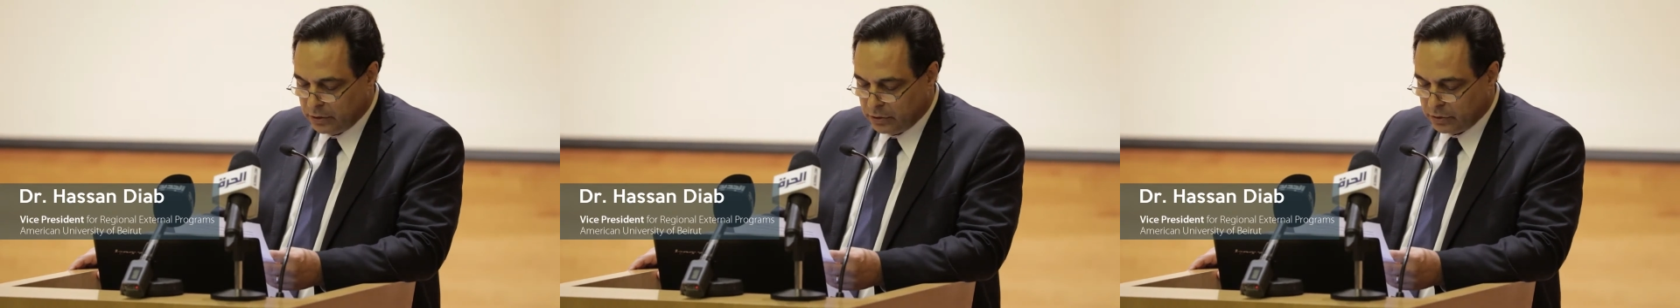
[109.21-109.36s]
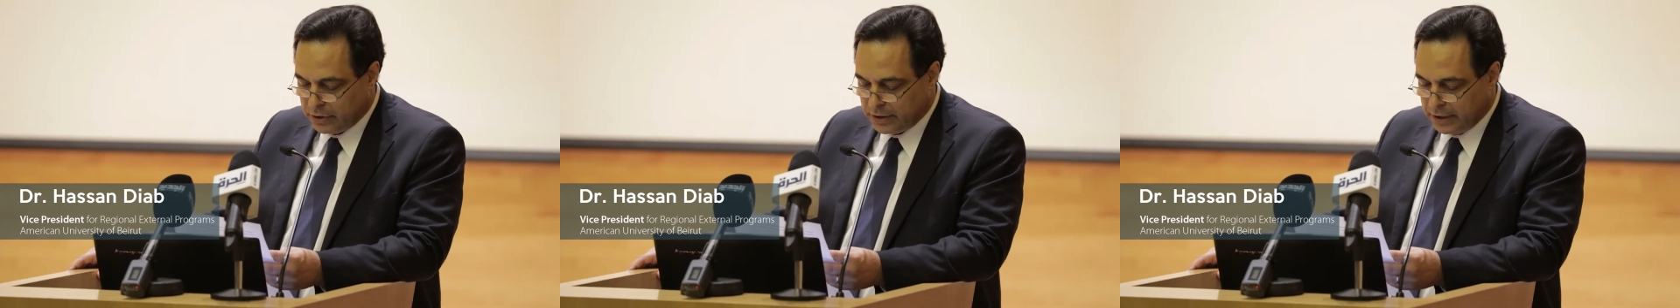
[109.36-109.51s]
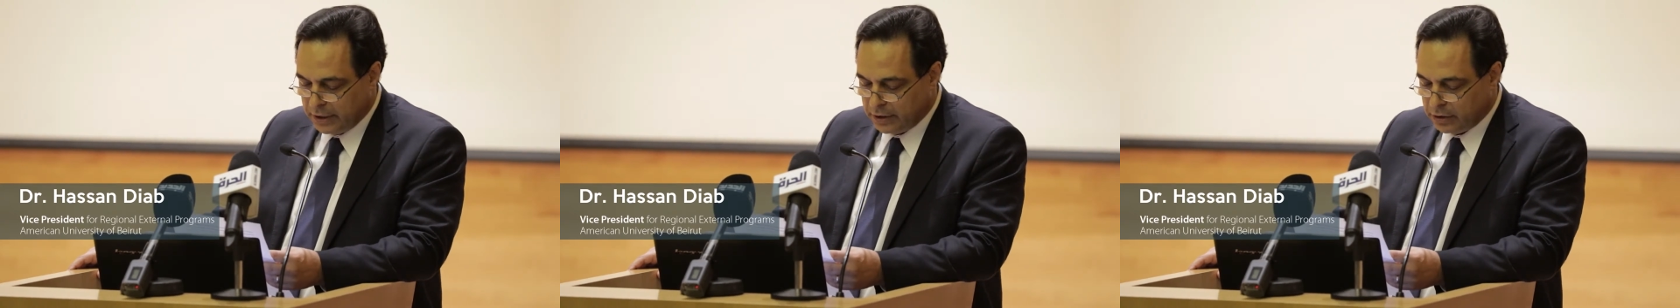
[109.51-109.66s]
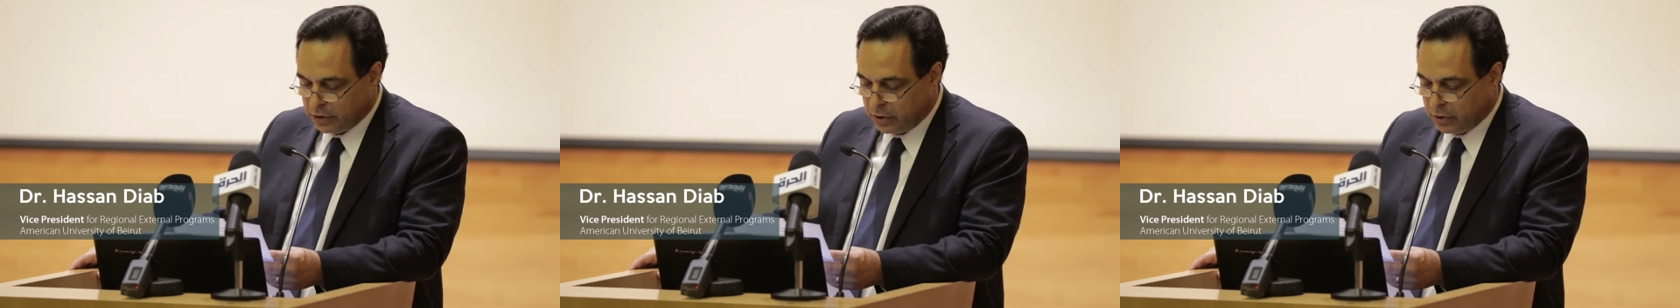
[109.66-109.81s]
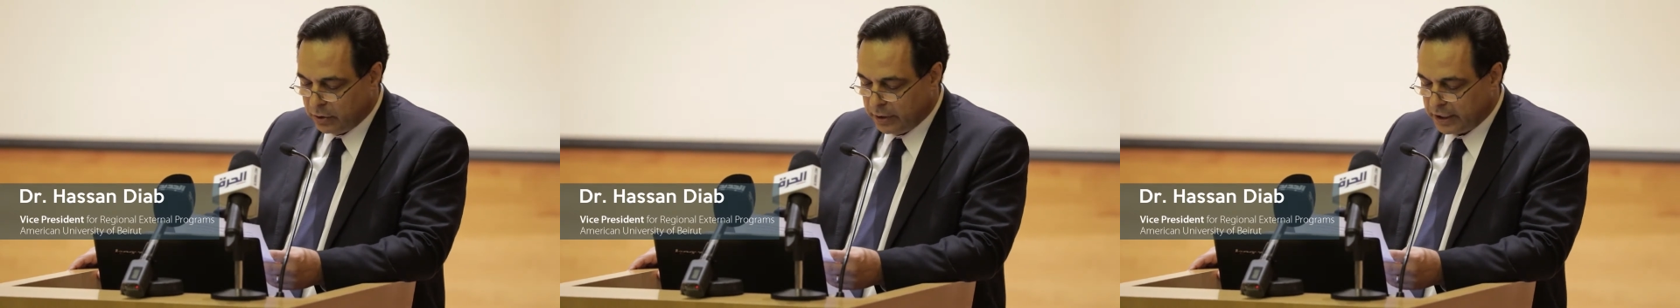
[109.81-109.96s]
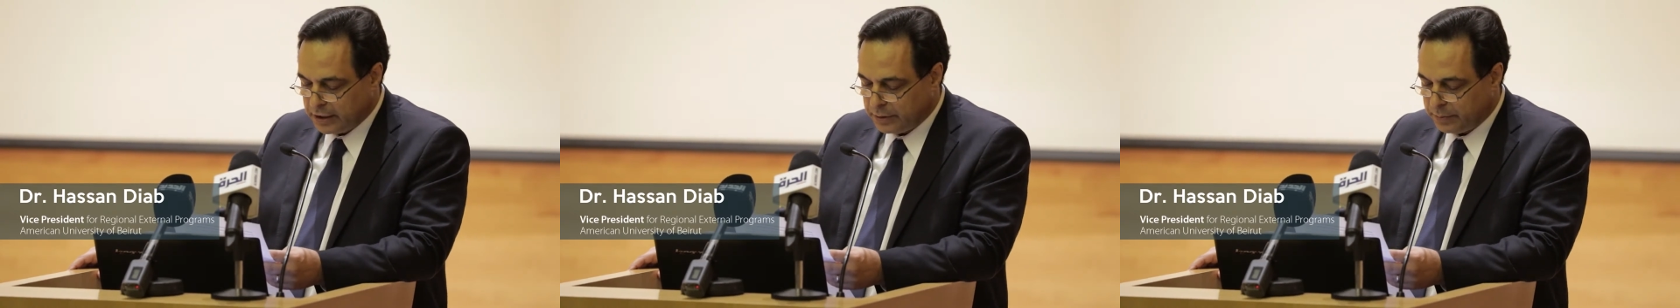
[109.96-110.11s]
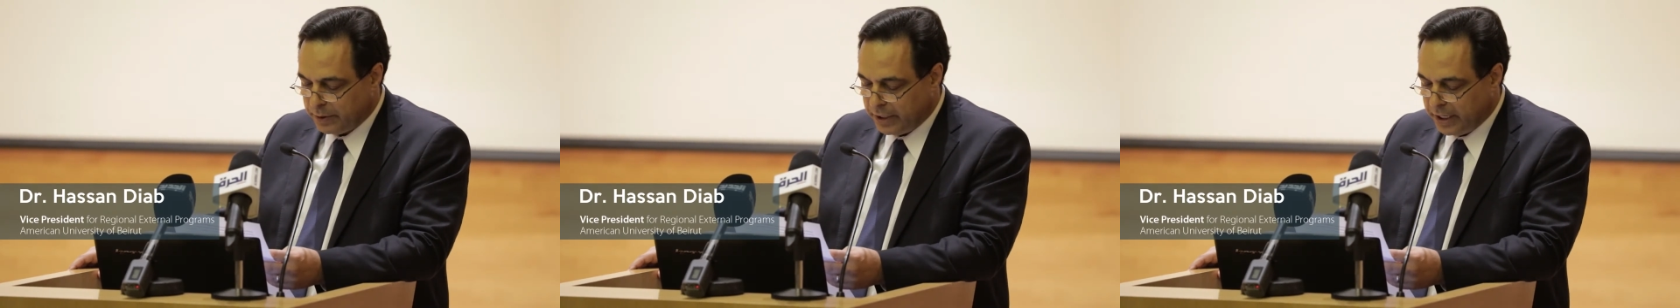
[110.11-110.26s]
to see it grow
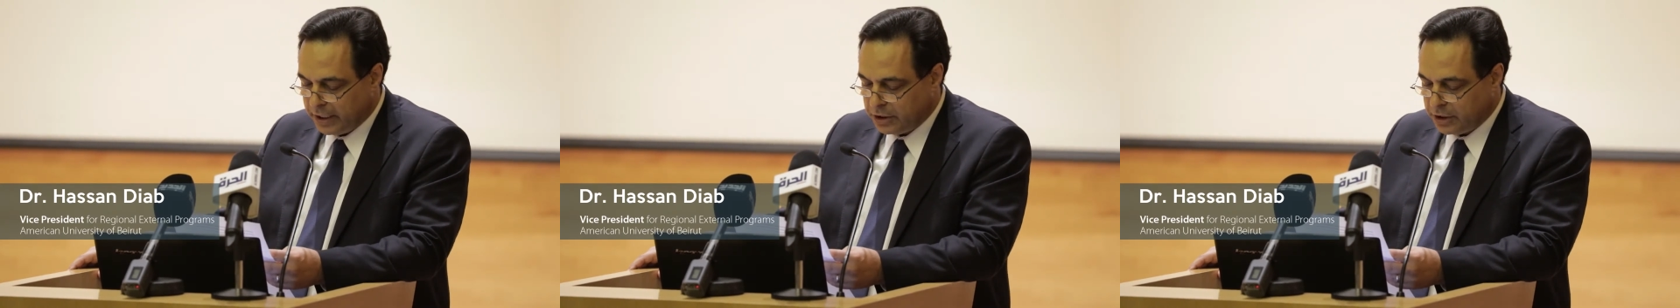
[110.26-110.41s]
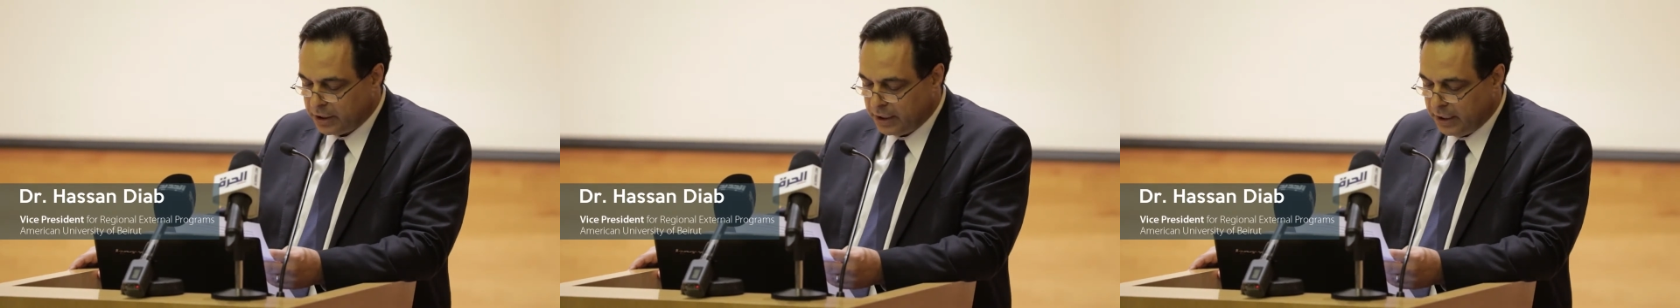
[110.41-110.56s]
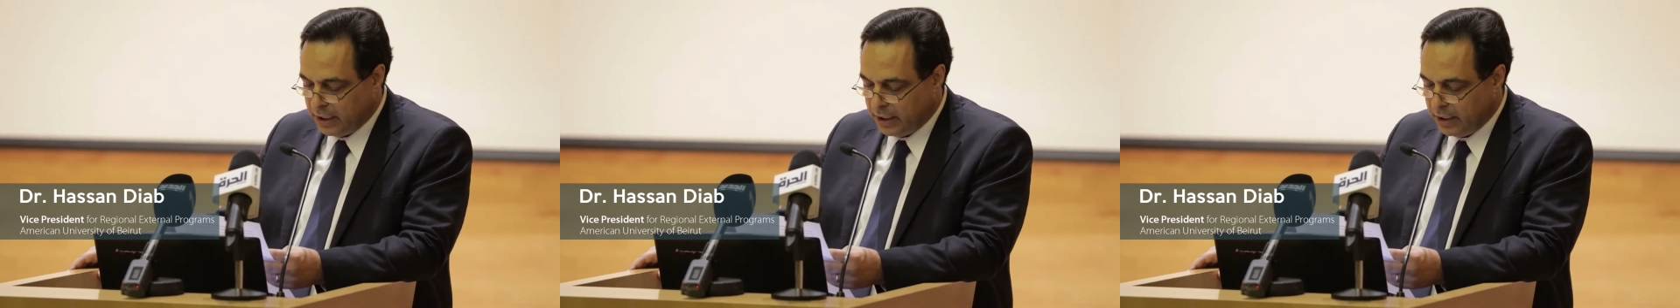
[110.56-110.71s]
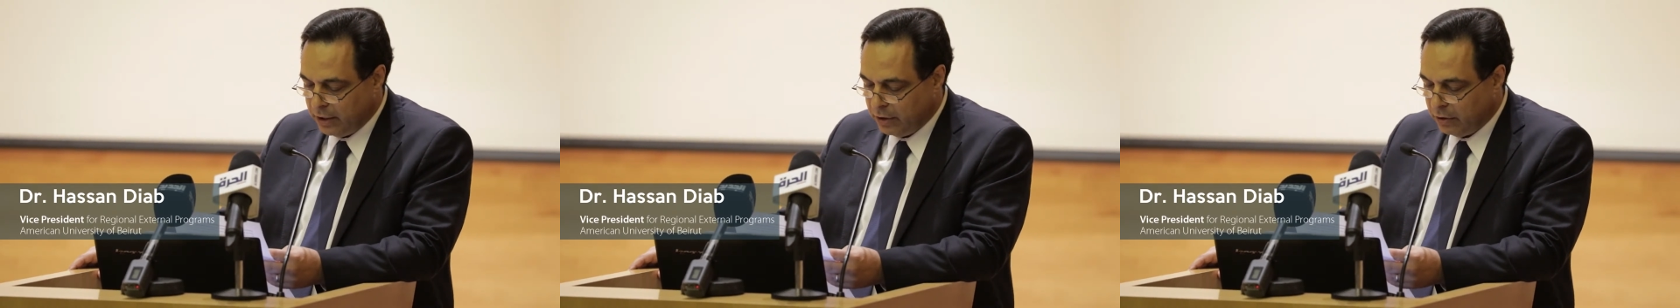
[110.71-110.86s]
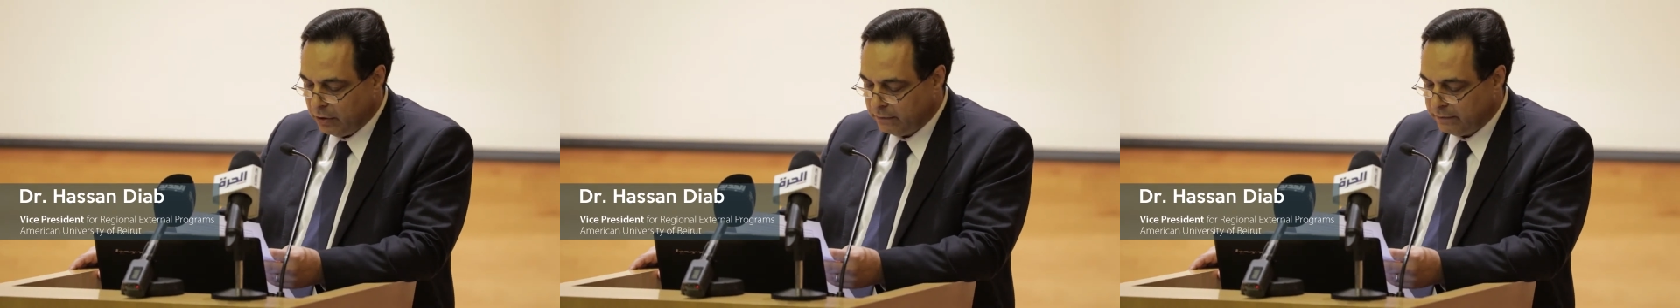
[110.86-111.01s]
exponentially